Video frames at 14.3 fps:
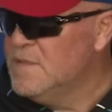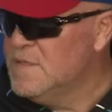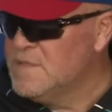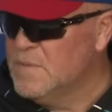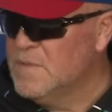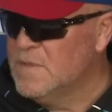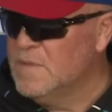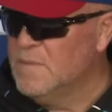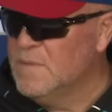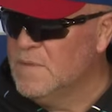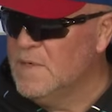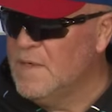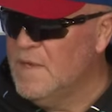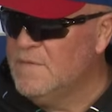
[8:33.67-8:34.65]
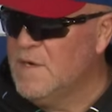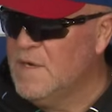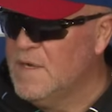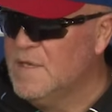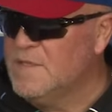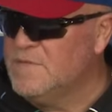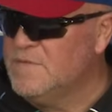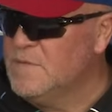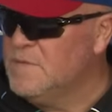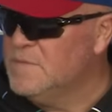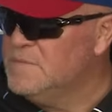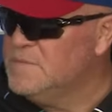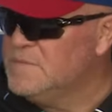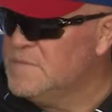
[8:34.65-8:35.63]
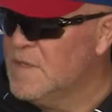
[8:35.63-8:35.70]
So we're going to have our hands full
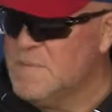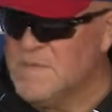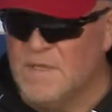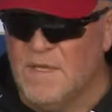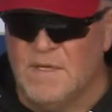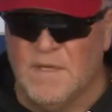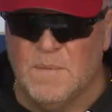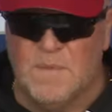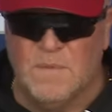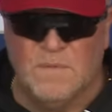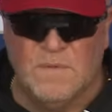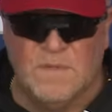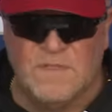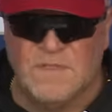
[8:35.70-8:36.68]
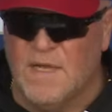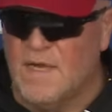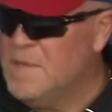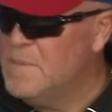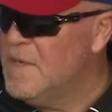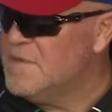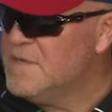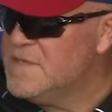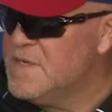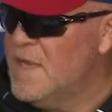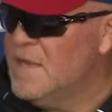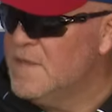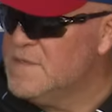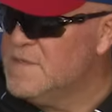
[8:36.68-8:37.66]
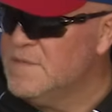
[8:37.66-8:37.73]
come Sunday. But we're excited about the
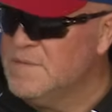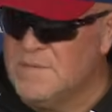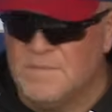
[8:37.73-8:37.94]
challenge.